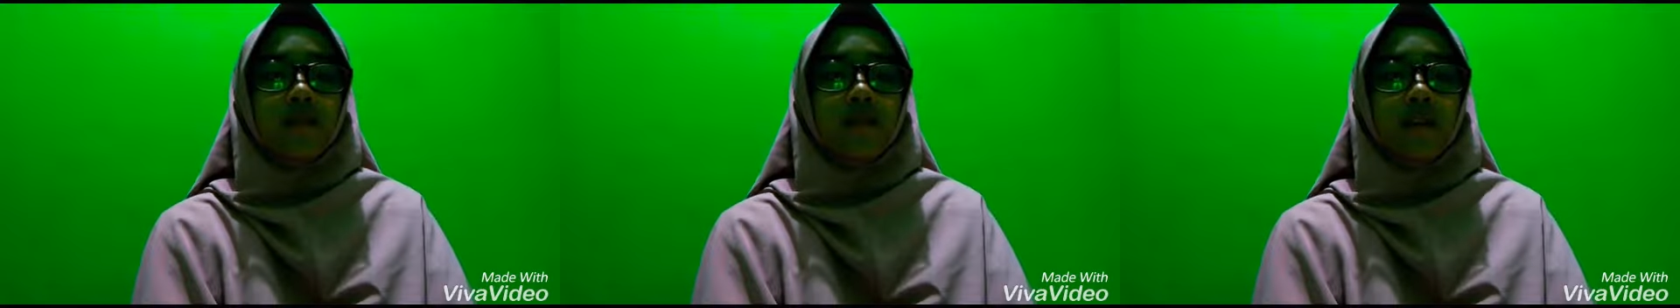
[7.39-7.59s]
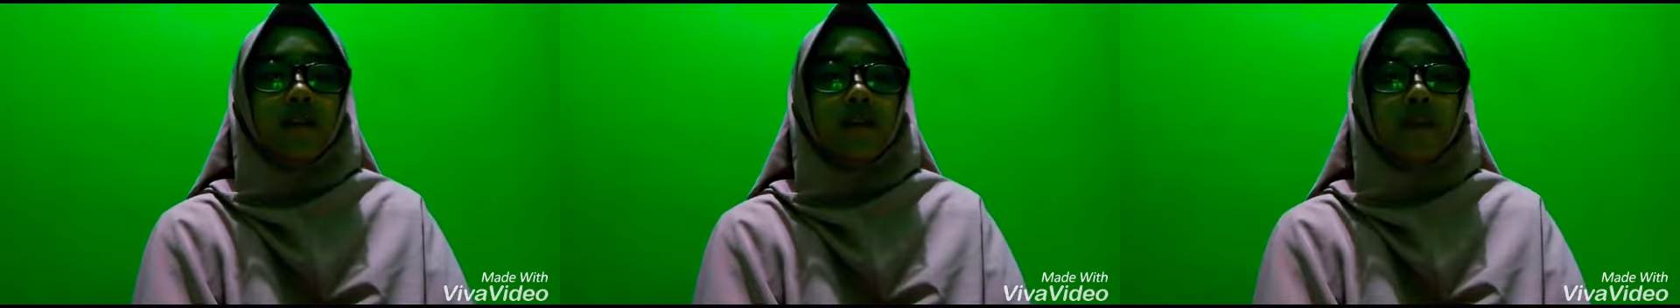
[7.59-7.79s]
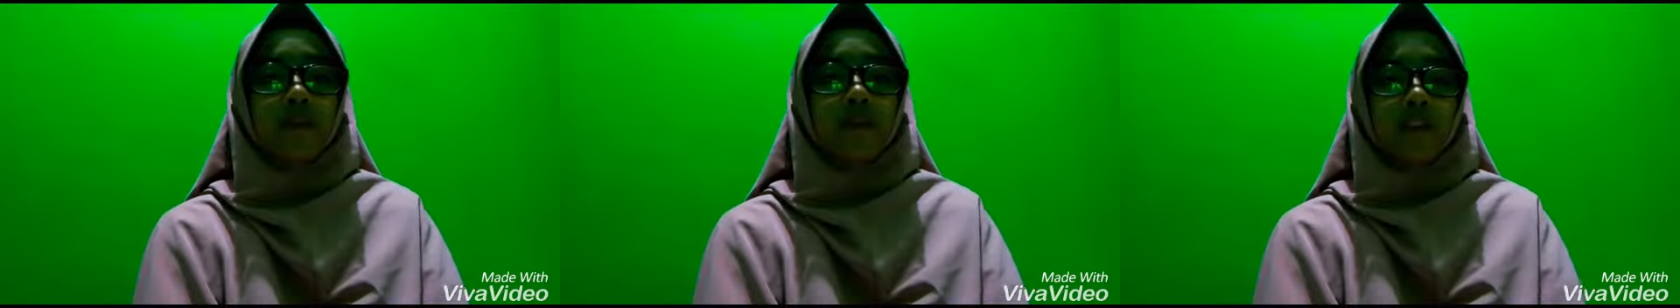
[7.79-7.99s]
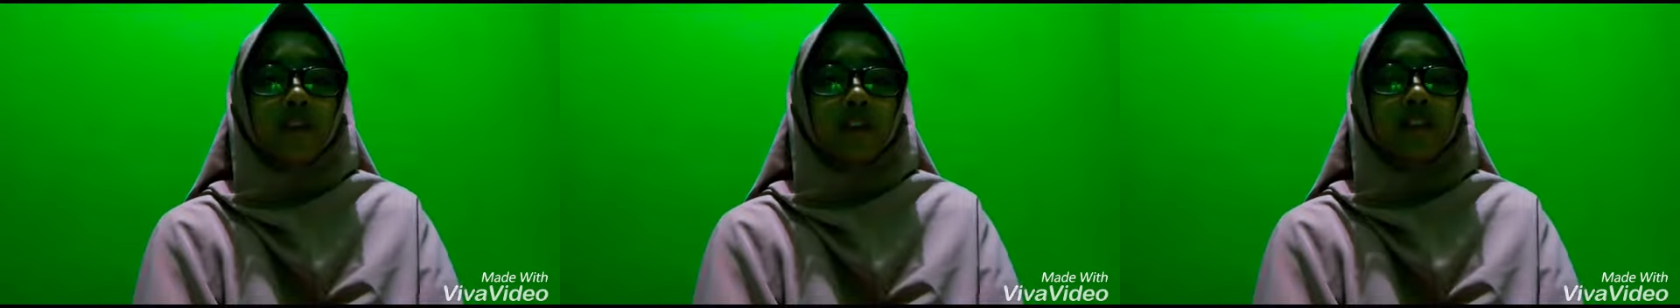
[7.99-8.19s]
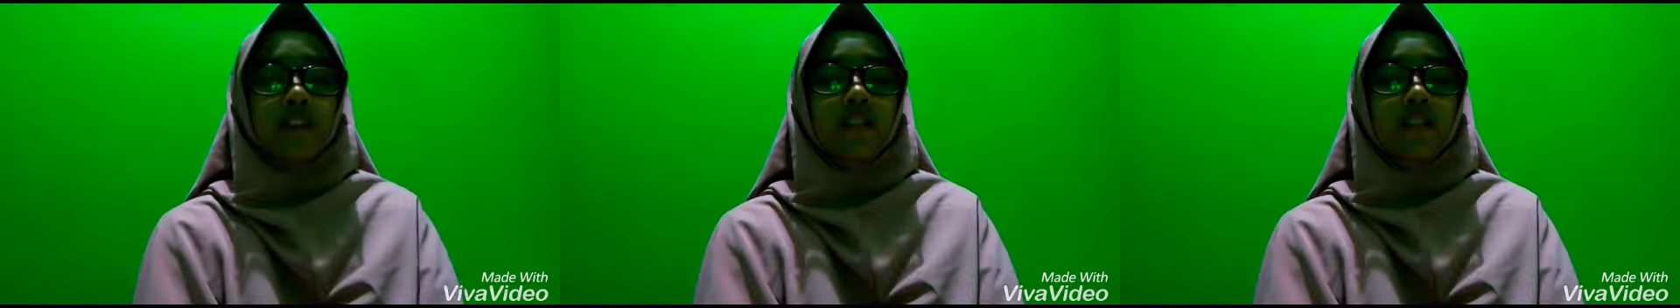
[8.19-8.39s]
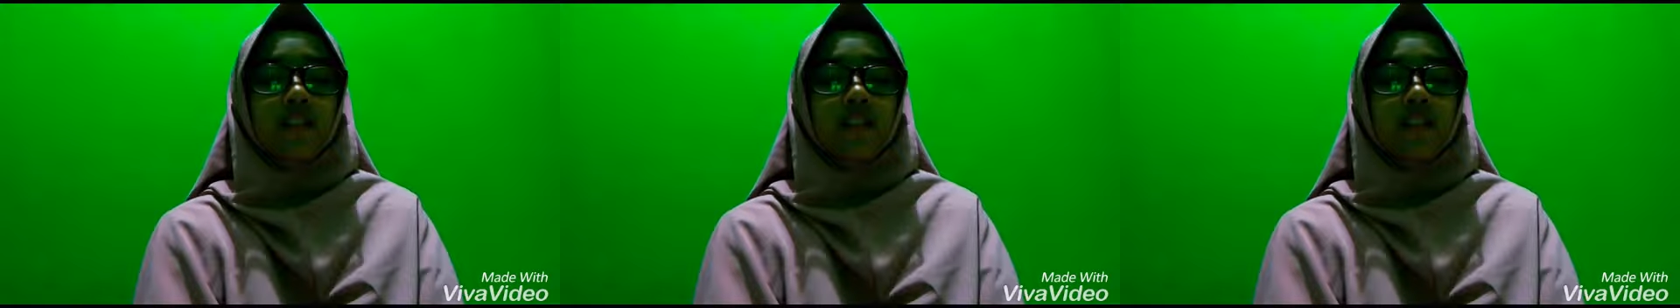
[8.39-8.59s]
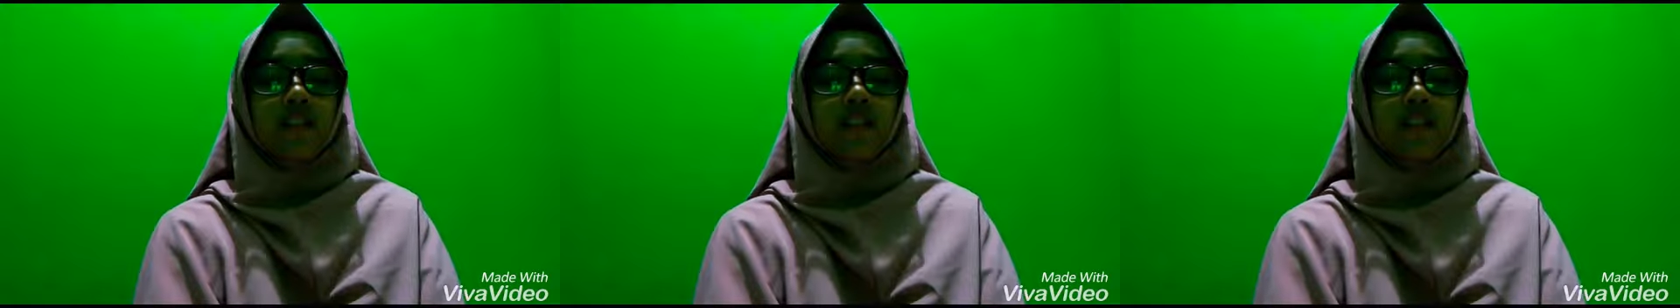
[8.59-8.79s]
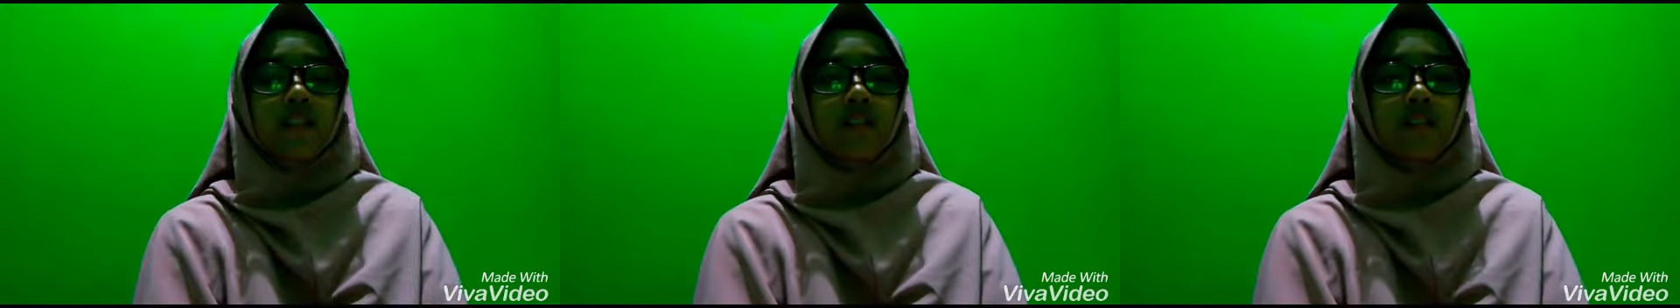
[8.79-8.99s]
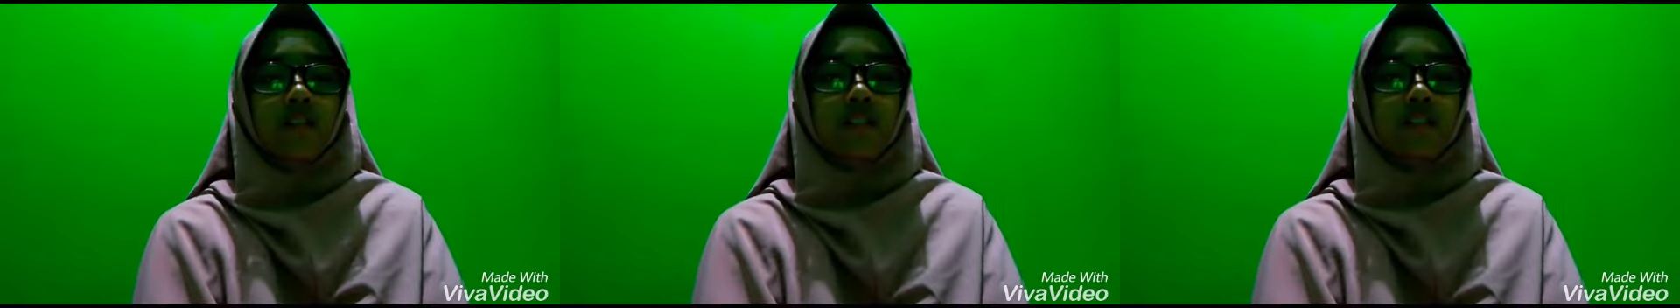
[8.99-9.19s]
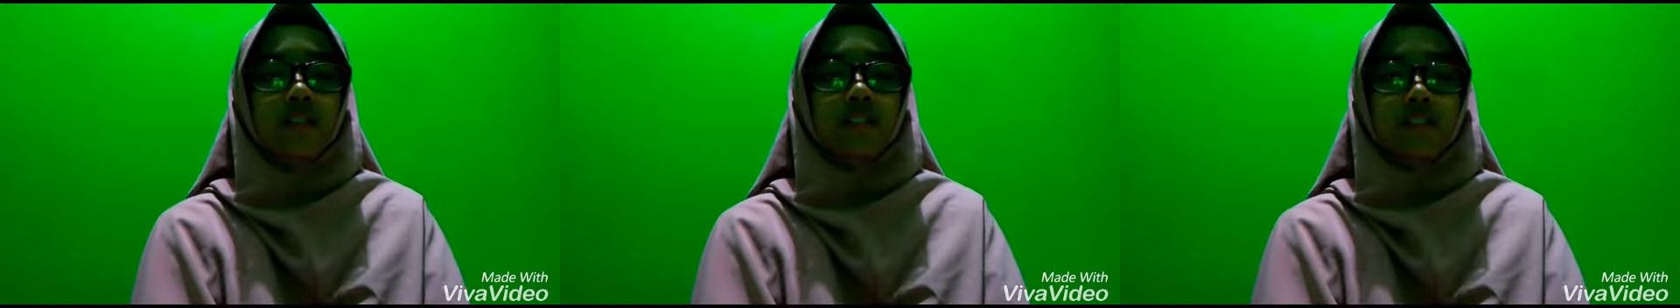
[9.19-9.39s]
My poet,
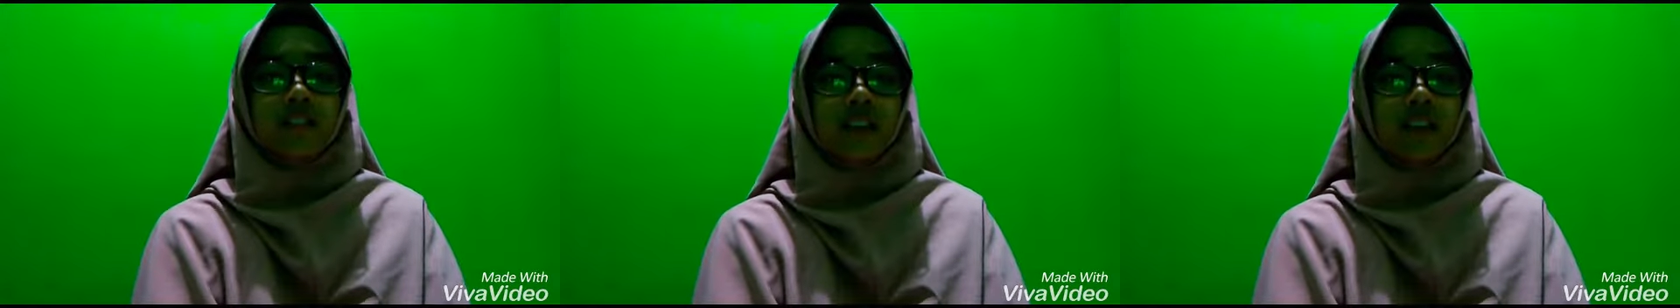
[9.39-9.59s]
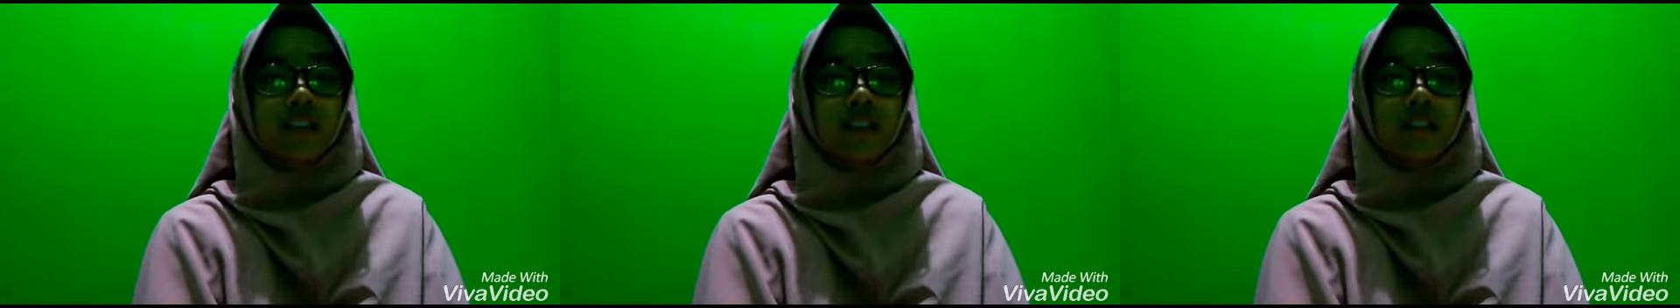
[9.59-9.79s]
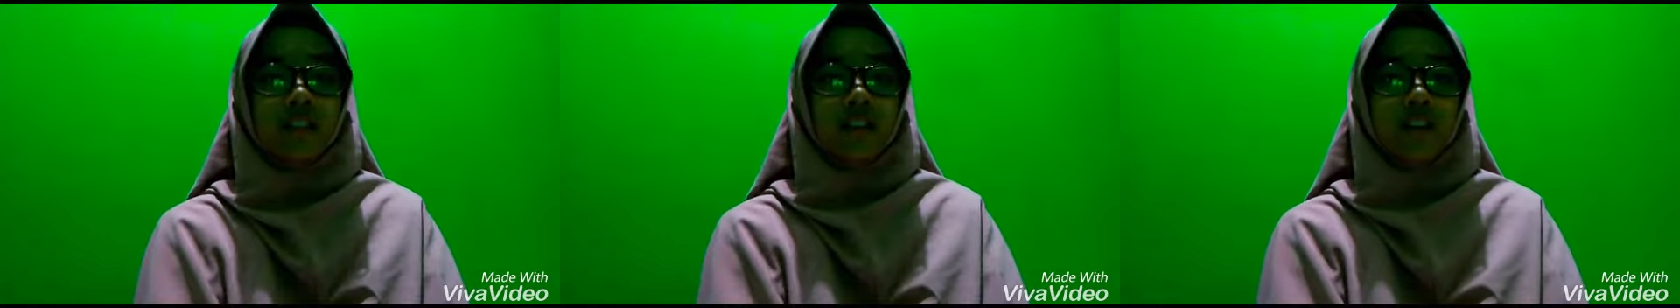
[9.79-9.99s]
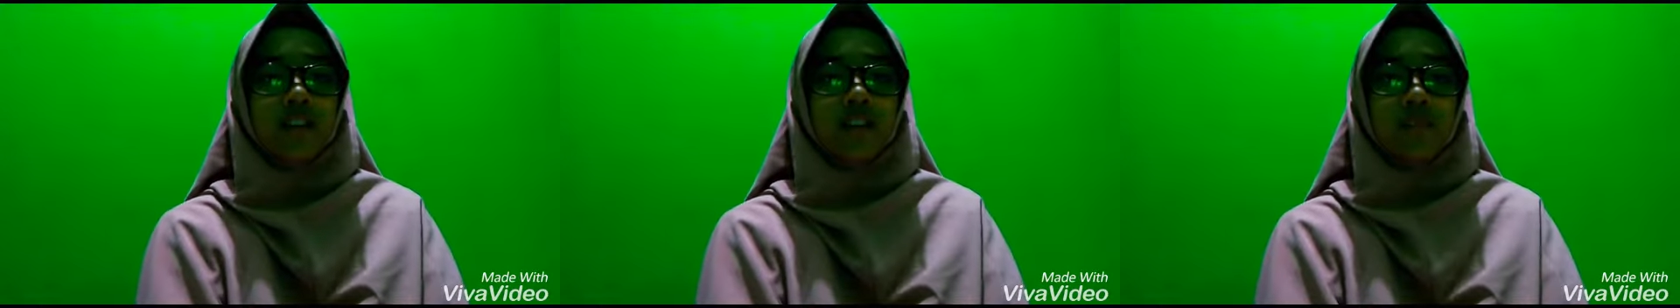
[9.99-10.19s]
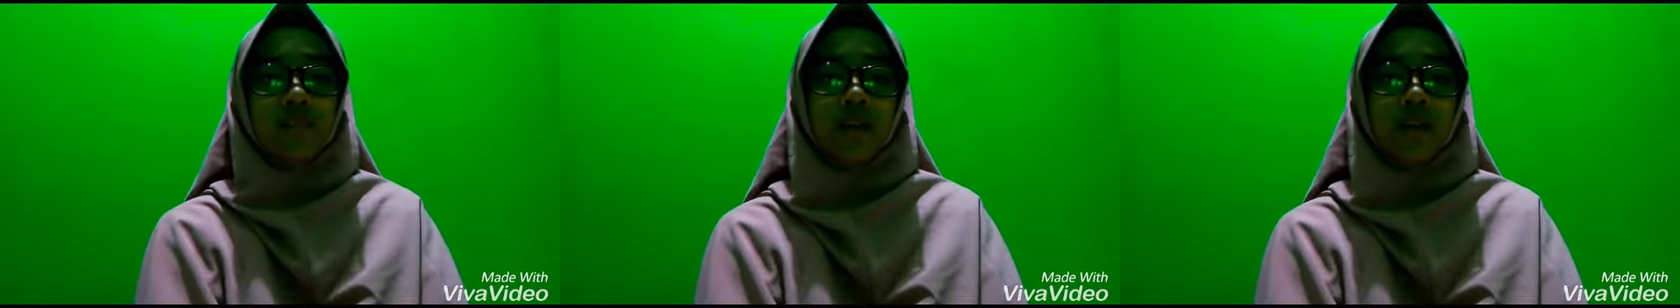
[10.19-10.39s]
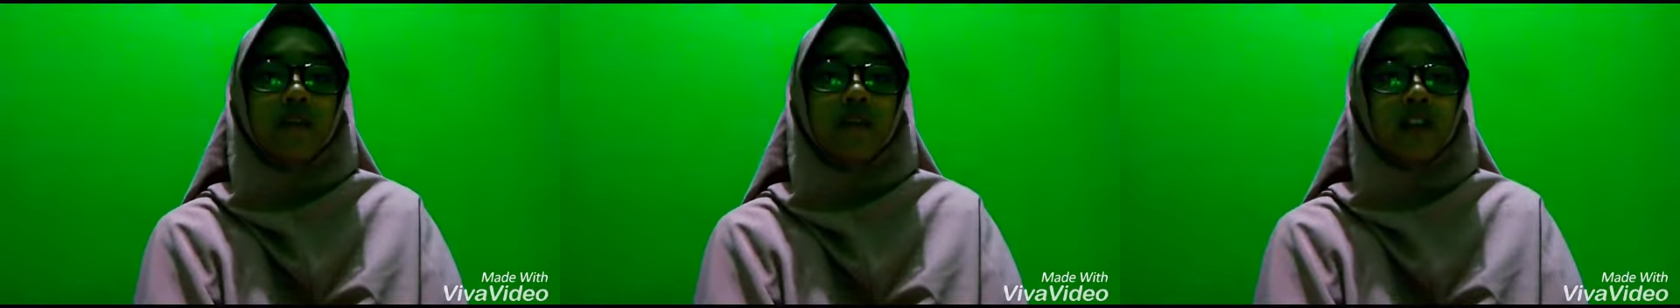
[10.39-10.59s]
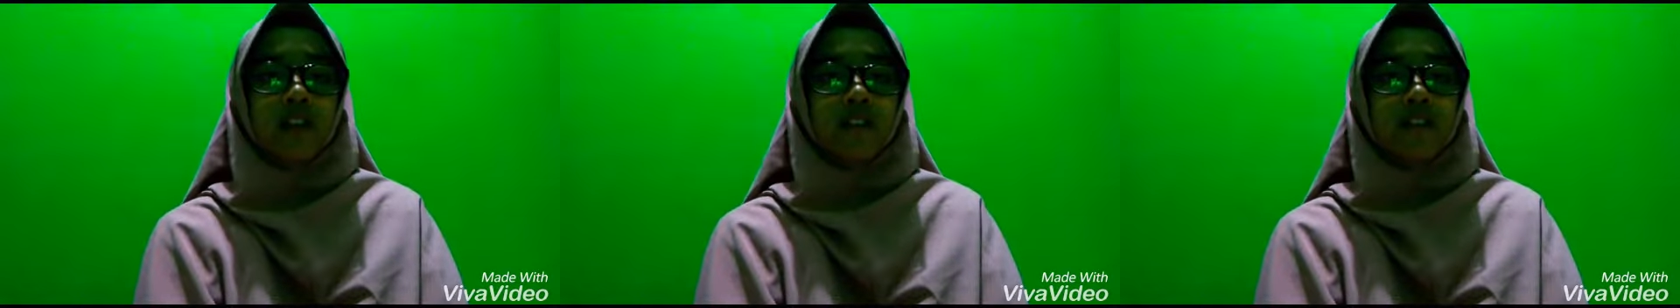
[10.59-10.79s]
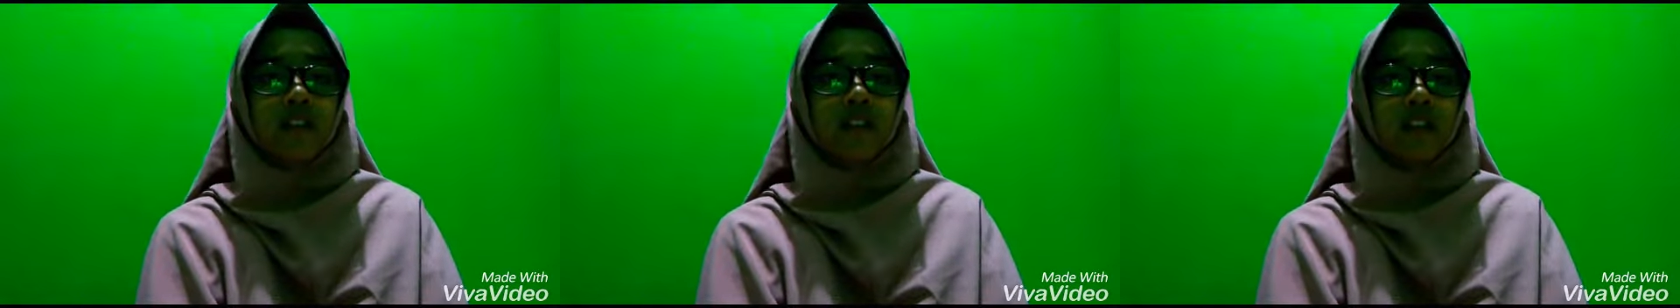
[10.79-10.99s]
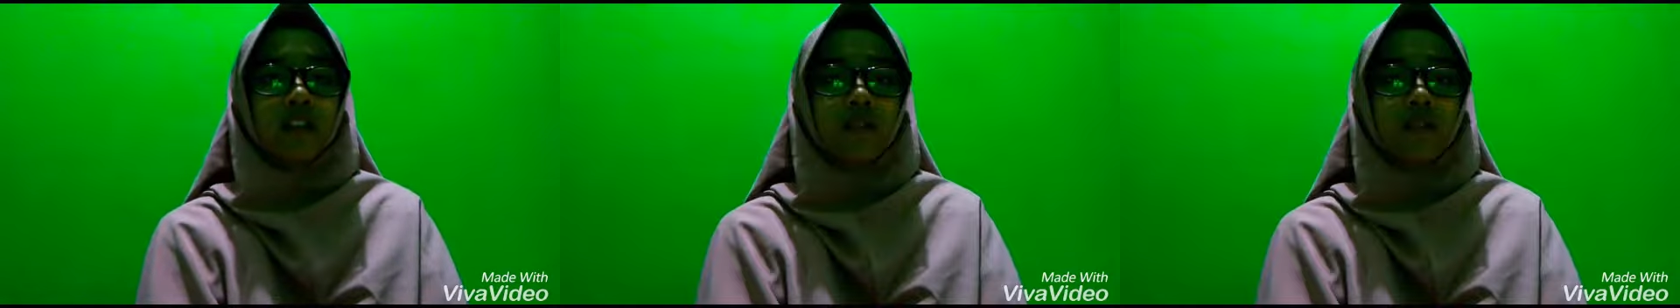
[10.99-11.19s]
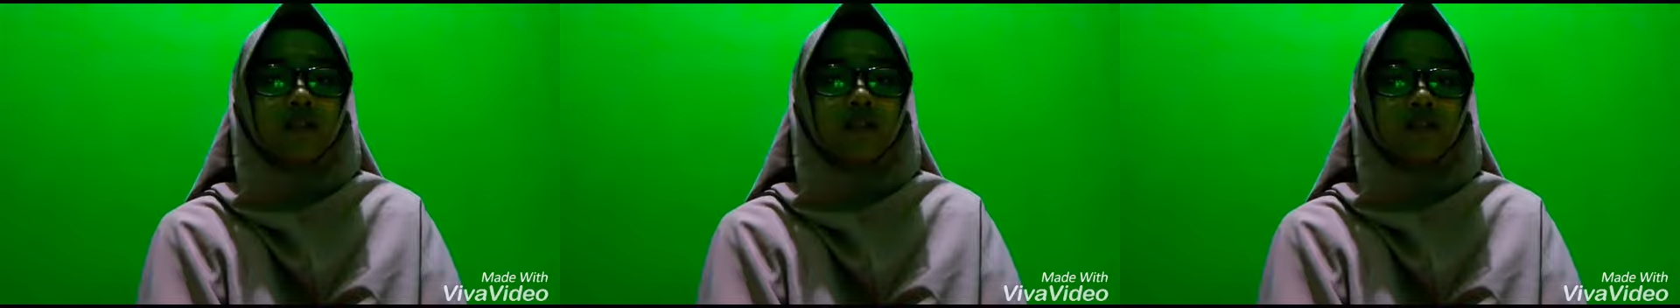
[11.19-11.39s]
the title is My Bekasi.